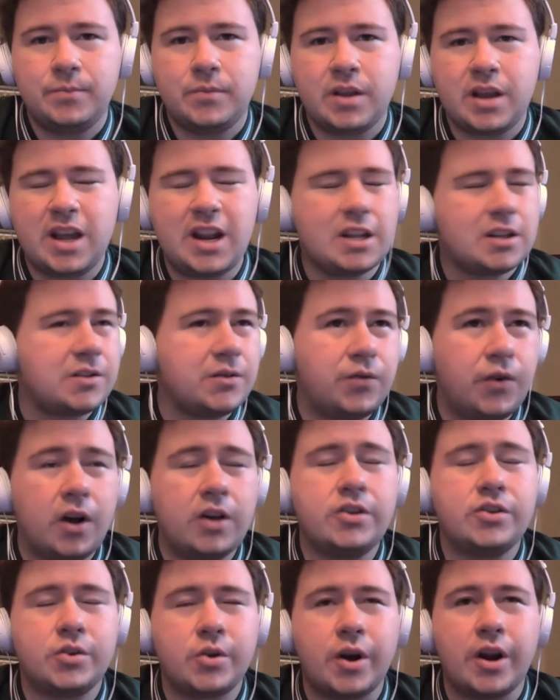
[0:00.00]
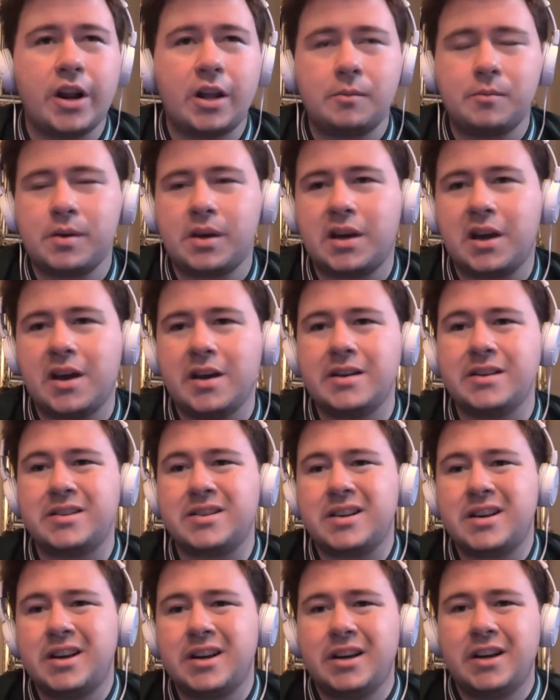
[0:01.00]
And it's frustrating because
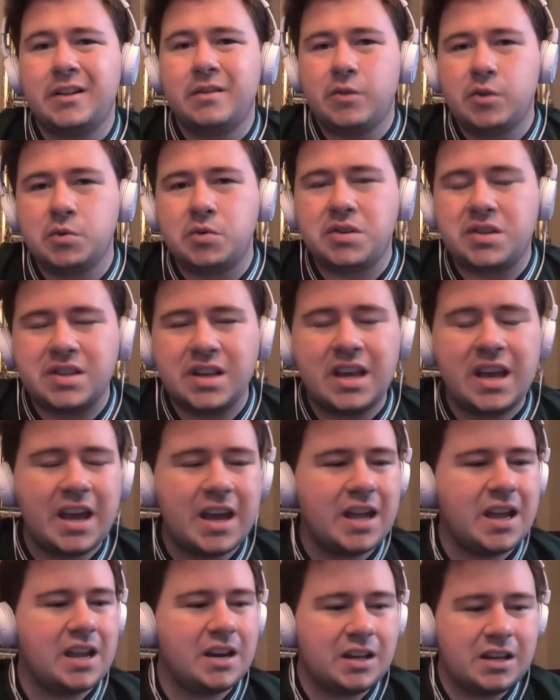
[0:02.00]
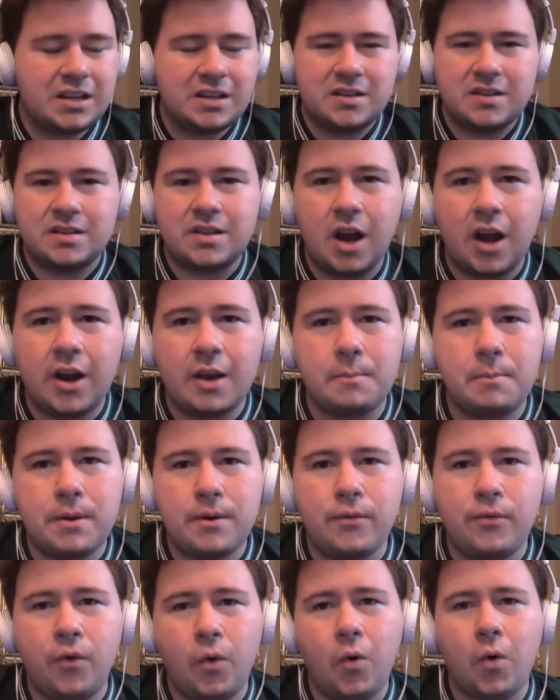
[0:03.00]
you see it and he's done it
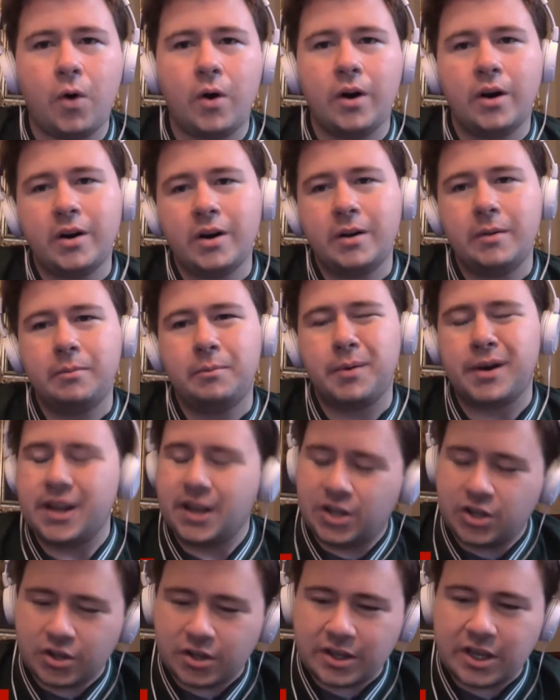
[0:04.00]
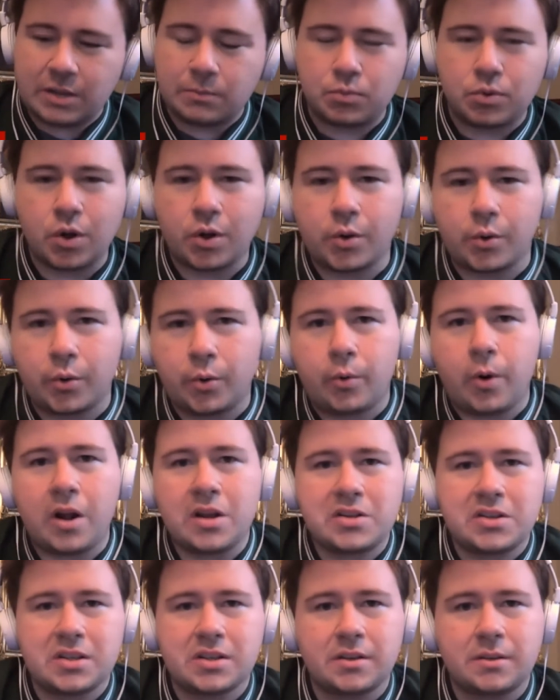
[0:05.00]
before, but he just keeps on
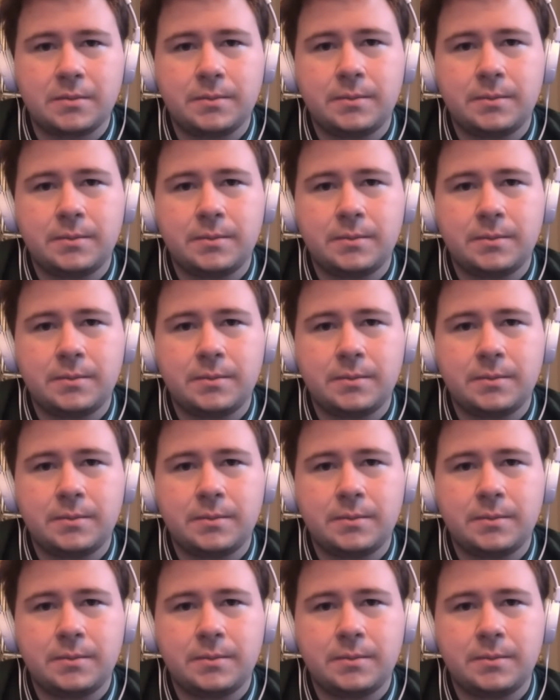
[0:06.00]
regressing.